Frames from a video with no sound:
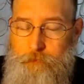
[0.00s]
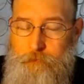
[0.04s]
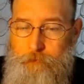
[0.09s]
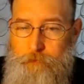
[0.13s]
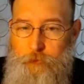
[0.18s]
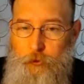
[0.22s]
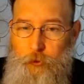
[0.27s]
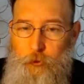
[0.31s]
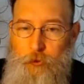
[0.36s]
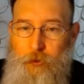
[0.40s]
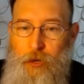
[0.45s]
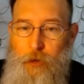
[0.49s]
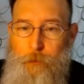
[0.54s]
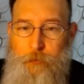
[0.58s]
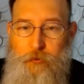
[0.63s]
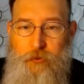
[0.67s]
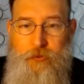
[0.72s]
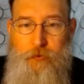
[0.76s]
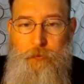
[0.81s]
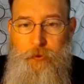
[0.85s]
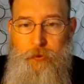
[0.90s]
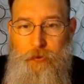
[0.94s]
the help of
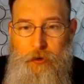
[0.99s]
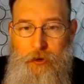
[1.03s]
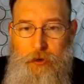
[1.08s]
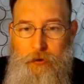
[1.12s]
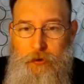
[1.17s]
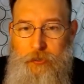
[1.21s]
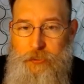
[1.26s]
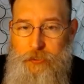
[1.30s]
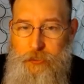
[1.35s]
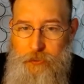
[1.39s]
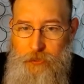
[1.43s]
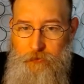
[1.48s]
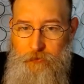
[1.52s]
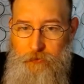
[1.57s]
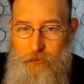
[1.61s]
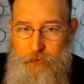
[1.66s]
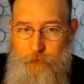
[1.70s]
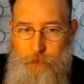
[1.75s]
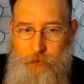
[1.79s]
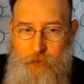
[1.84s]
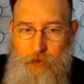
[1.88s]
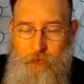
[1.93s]
some other Garys, discovers
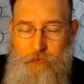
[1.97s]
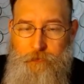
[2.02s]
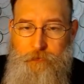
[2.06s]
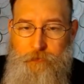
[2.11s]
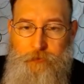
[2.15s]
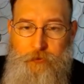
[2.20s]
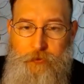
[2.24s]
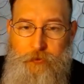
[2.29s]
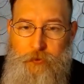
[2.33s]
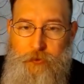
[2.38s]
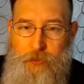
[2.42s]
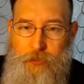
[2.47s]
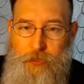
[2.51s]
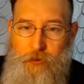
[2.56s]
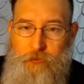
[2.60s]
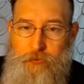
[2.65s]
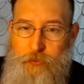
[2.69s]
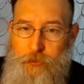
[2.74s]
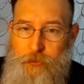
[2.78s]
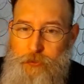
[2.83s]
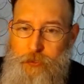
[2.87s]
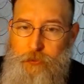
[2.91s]
himself,
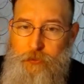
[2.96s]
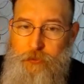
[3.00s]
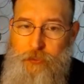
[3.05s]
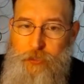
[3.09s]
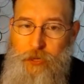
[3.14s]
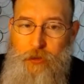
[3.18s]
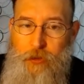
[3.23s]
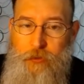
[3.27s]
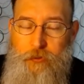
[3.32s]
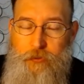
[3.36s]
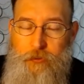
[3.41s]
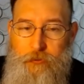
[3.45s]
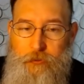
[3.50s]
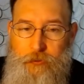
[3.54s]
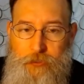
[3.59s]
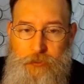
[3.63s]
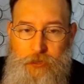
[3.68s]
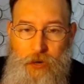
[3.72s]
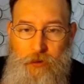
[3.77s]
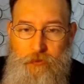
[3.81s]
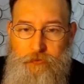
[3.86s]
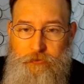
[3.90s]
discovers there's other stuff.